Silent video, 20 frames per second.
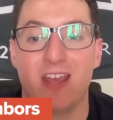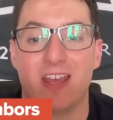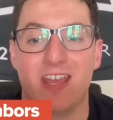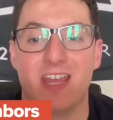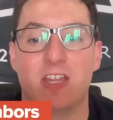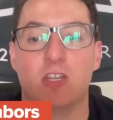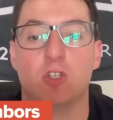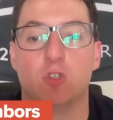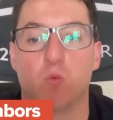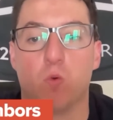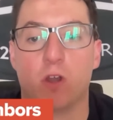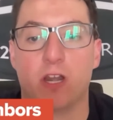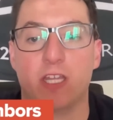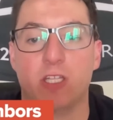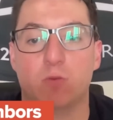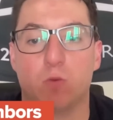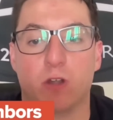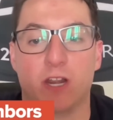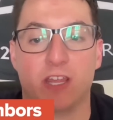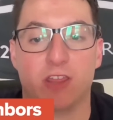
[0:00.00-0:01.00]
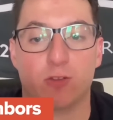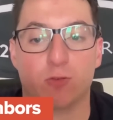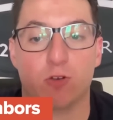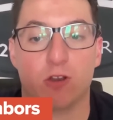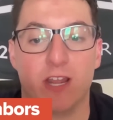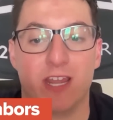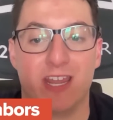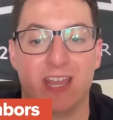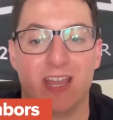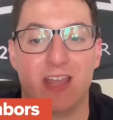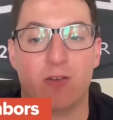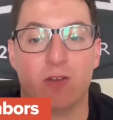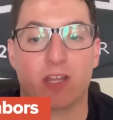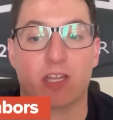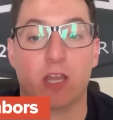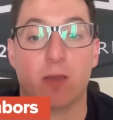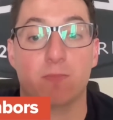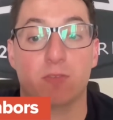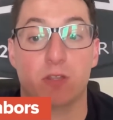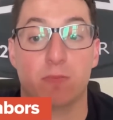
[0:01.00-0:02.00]
in 2023 when it
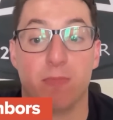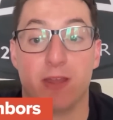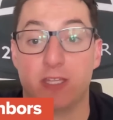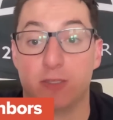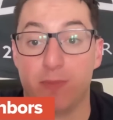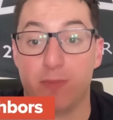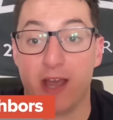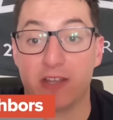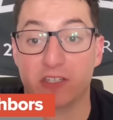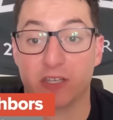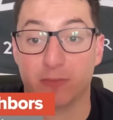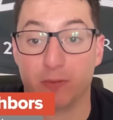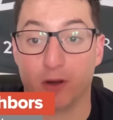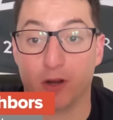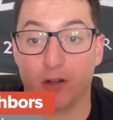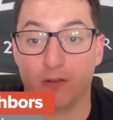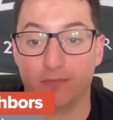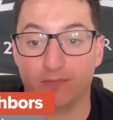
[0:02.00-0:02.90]
comes to men's basketball.